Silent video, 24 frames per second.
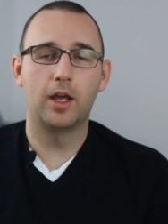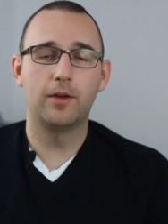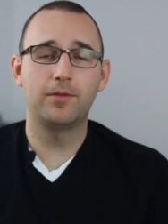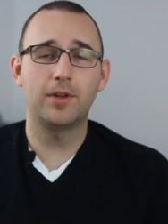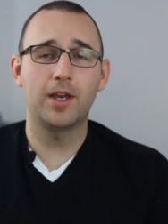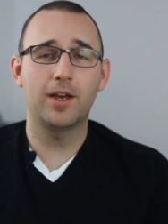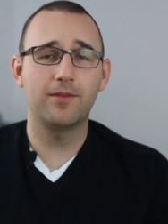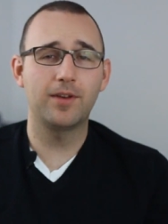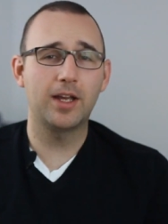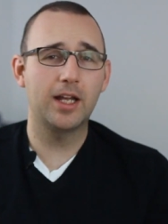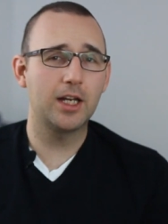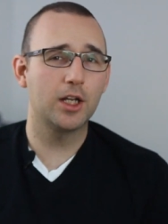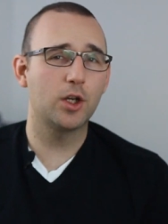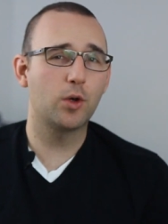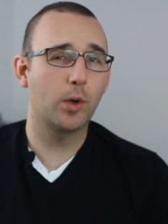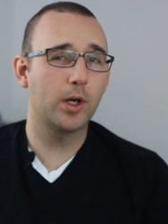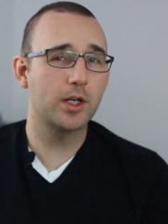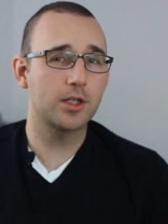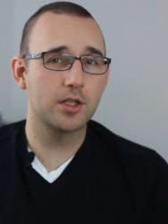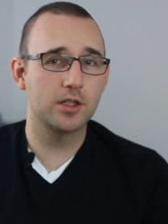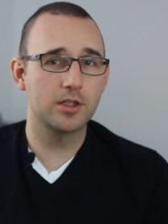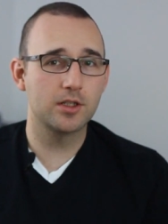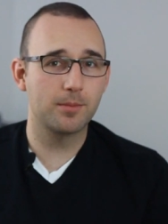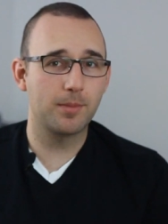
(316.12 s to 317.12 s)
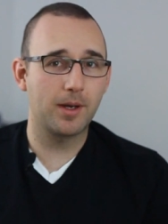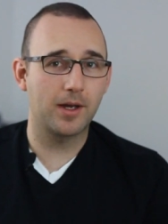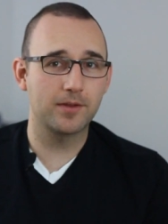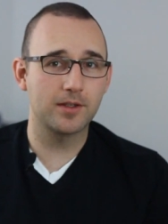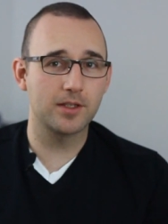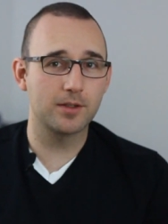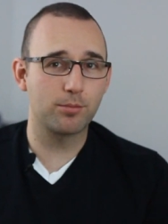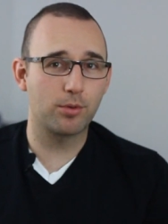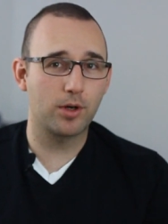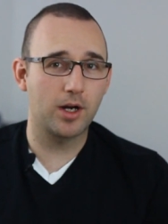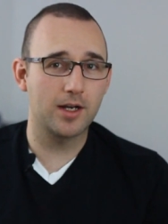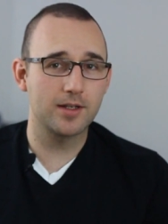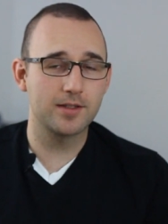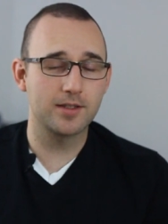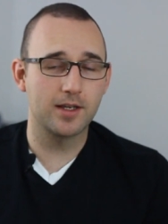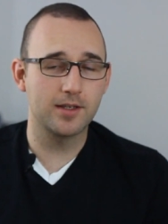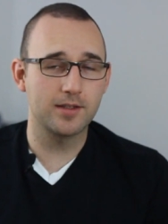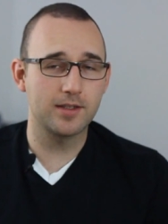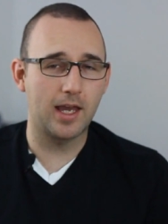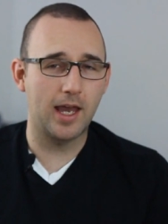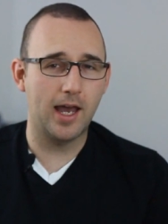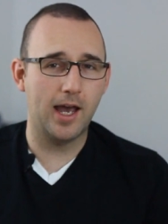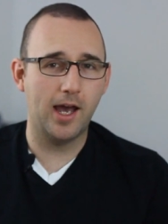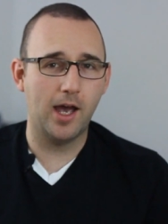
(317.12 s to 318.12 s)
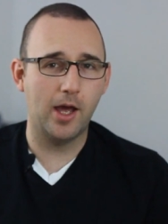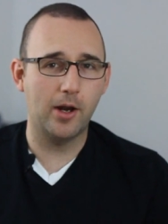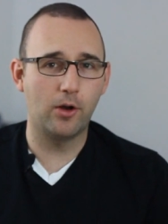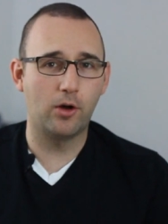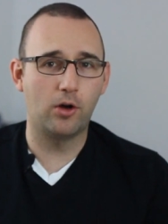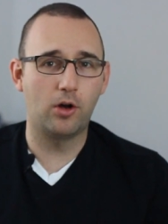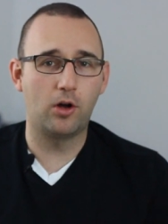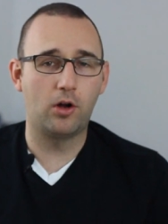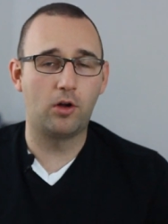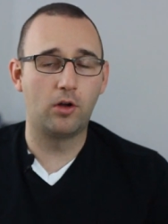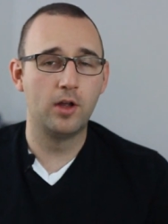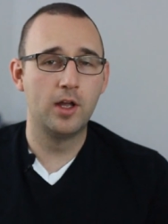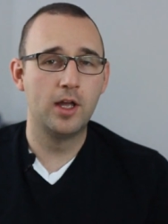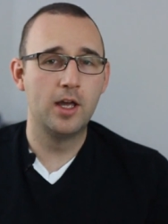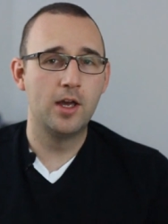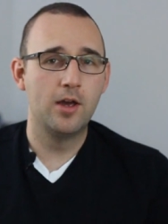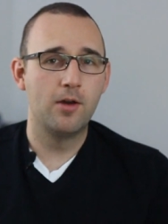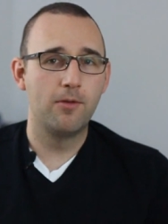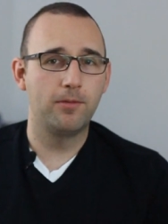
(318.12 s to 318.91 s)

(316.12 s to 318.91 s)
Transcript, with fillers: If you have any questions about this process at all,